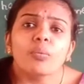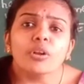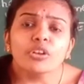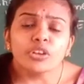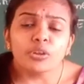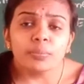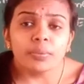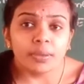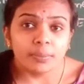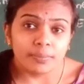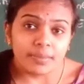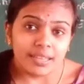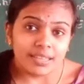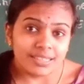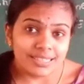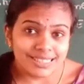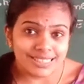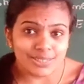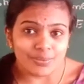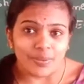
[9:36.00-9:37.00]
do you mean by
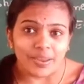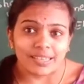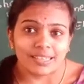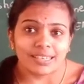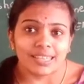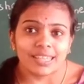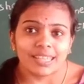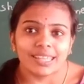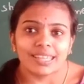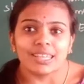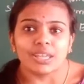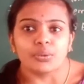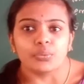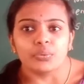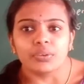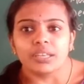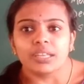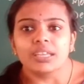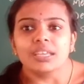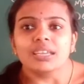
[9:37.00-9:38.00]
sweat
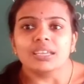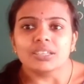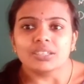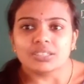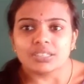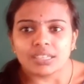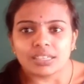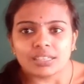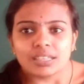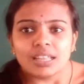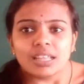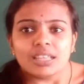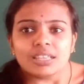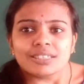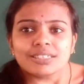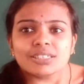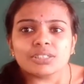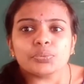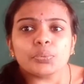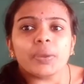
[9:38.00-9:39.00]
equity share?
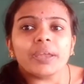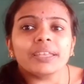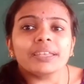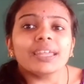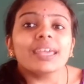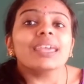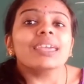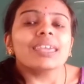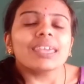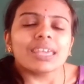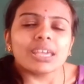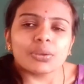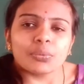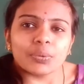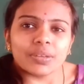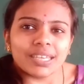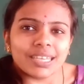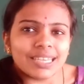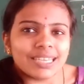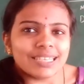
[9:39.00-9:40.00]
Sweat
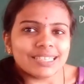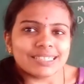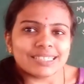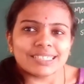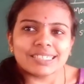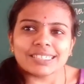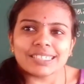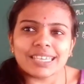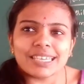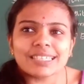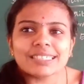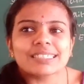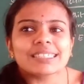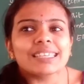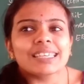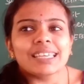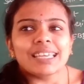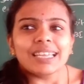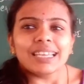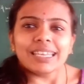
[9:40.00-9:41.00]
equity shares
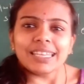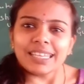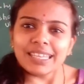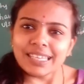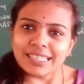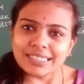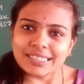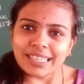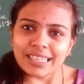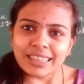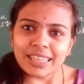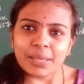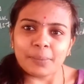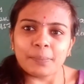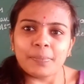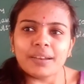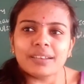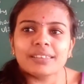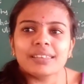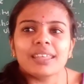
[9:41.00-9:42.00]
is nothing
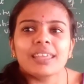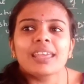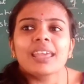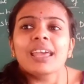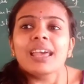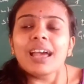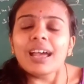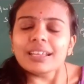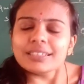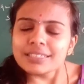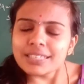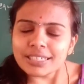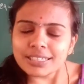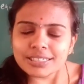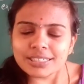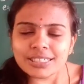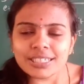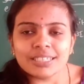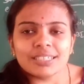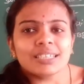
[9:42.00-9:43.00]
but a
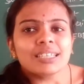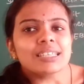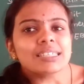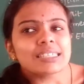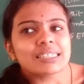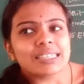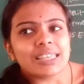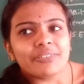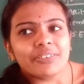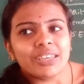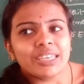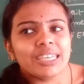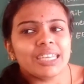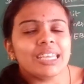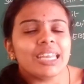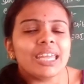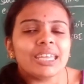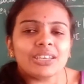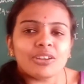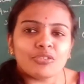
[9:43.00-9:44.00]
section
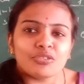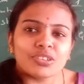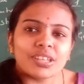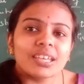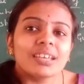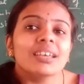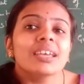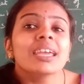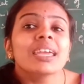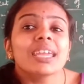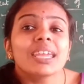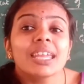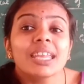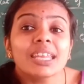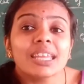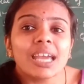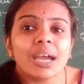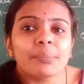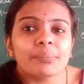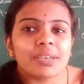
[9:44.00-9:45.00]
79 of the
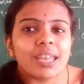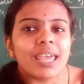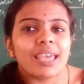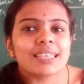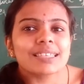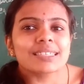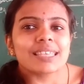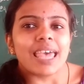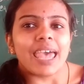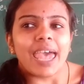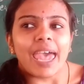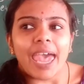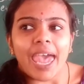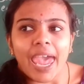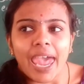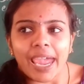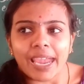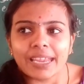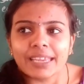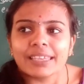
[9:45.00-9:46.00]
Income Tax
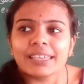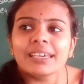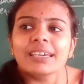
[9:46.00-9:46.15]
Act,